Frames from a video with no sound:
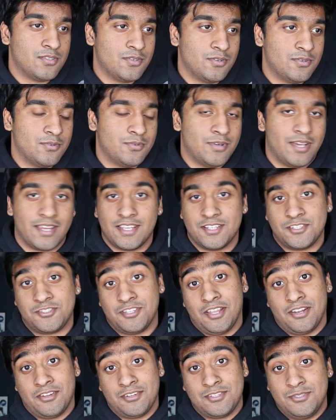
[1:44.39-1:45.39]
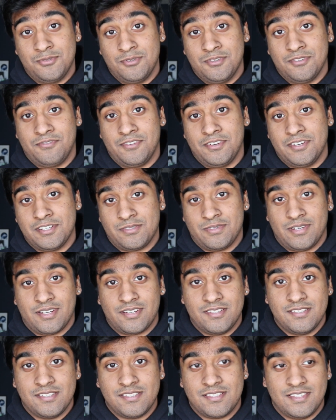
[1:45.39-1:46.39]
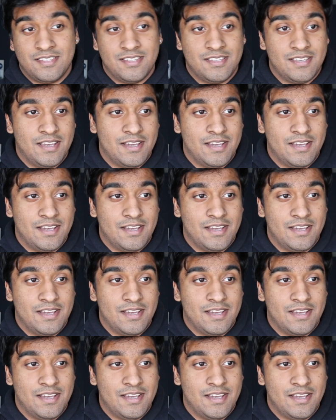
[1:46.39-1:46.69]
So I guess shout out Student Affairs Rutgers.